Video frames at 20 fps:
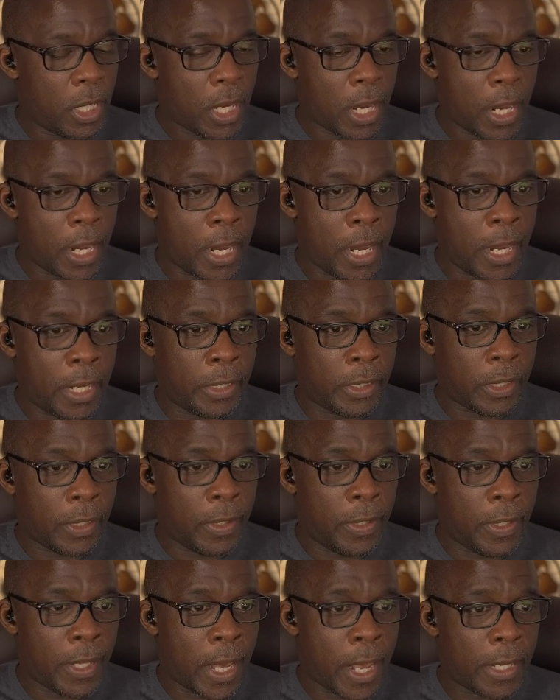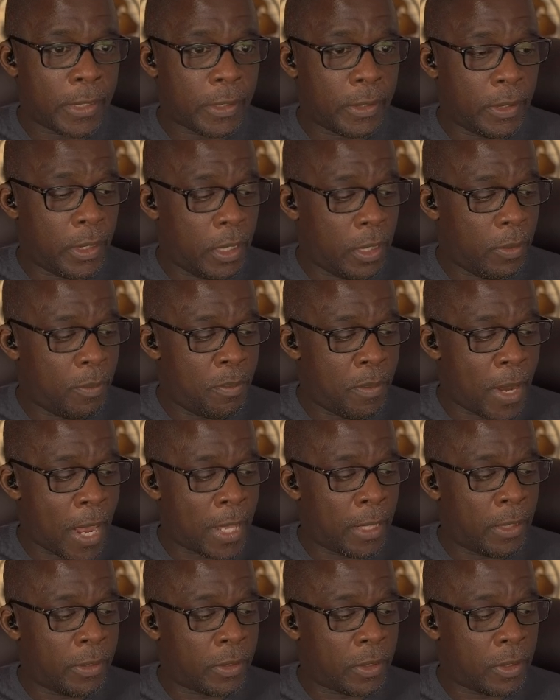and that's
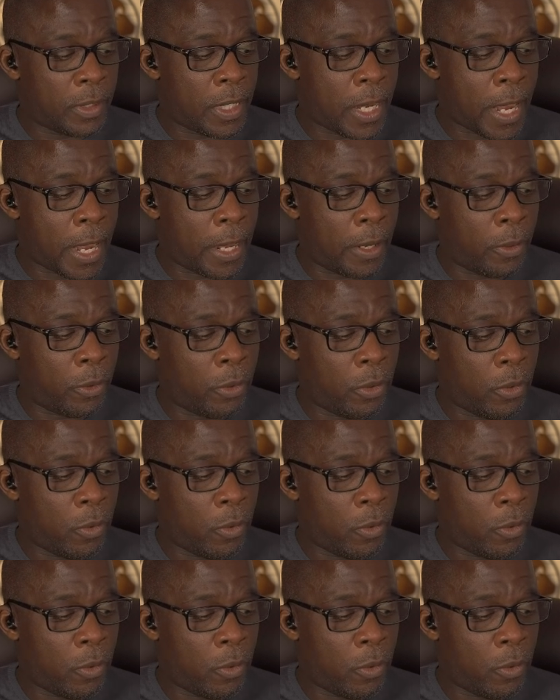balanced now